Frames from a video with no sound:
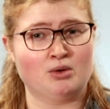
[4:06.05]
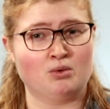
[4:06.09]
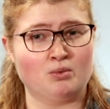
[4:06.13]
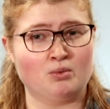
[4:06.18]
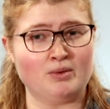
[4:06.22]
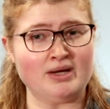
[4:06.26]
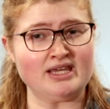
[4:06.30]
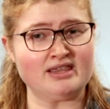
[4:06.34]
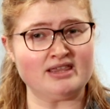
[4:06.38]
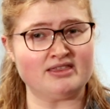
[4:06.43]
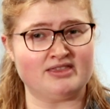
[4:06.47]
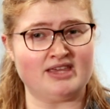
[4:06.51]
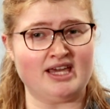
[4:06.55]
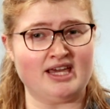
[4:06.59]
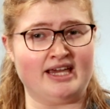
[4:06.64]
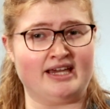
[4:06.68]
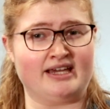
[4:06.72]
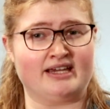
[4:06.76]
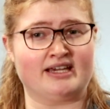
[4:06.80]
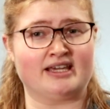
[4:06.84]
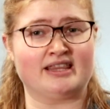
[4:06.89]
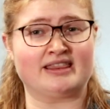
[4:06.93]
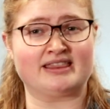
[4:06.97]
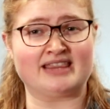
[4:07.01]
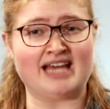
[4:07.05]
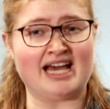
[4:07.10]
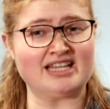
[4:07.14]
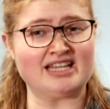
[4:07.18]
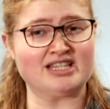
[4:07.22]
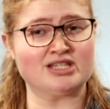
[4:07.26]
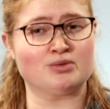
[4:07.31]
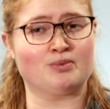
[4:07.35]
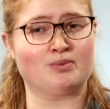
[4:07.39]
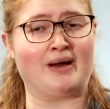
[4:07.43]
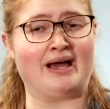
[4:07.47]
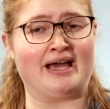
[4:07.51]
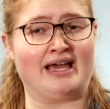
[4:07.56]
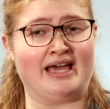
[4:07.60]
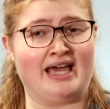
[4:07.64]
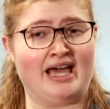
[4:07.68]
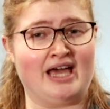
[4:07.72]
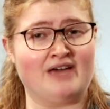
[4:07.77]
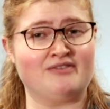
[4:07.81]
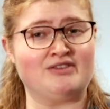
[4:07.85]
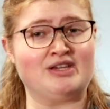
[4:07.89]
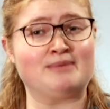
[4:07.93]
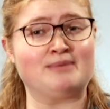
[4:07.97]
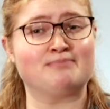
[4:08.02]
we think that's where
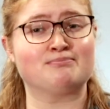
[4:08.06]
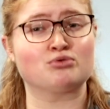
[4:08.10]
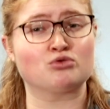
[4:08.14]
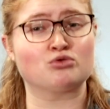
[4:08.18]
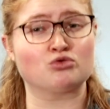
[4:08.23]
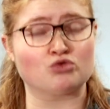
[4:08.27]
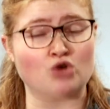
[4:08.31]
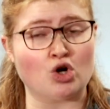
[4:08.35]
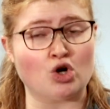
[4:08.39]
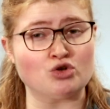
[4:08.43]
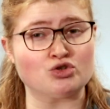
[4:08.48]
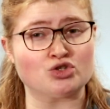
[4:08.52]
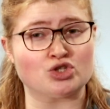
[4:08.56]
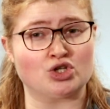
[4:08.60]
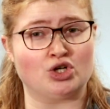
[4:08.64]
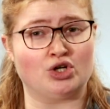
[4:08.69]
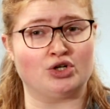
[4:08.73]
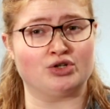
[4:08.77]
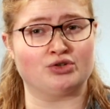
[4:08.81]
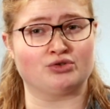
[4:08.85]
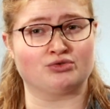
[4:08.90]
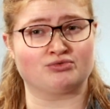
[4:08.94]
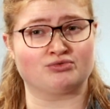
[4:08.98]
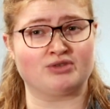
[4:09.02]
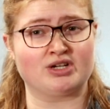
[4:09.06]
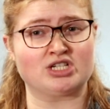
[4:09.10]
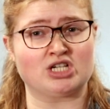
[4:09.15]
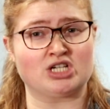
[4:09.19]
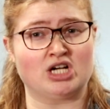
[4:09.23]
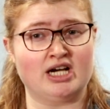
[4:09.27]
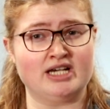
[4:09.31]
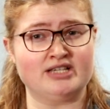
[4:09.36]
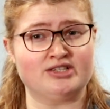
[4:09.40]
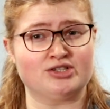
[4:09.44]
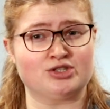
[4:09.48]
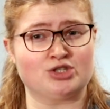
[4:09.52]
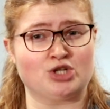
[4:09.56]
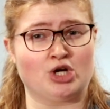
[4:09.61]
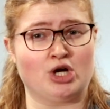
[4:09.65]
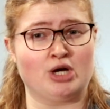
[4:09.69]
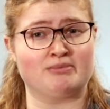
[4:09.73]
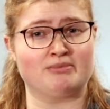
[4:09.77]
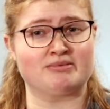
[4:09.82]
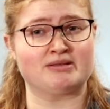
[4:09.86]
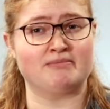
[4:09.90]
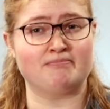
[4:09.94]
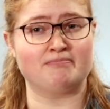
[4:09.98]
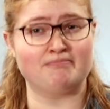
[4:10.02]
heavy proton-rich
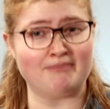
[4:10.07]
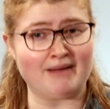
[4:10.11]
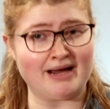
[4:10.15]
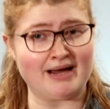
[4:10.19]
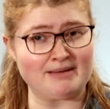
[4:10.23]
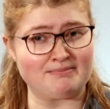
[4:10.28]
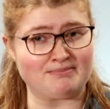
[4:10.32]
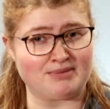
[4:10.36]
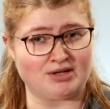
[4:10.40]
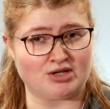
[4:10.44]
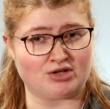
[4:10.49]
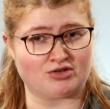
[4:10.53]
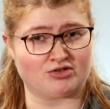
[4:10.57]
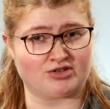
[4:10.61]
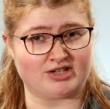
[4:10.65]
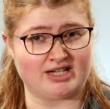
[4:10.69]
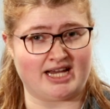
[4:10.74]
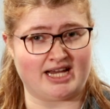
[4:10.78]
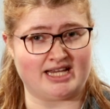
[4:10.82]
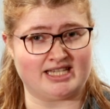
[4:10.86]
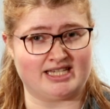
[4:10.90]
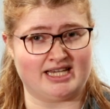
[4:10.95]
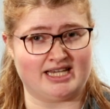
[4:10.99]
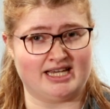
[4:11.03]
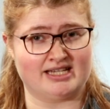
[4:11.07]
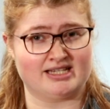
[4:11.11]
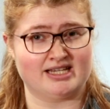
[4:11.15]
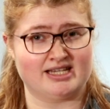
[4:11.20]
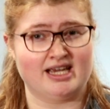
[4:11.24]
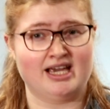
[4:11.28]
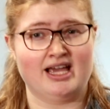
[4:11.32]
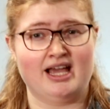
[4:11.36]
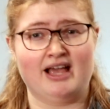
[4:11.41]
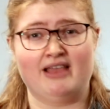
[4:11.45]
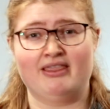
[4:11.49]
isotopes might be created,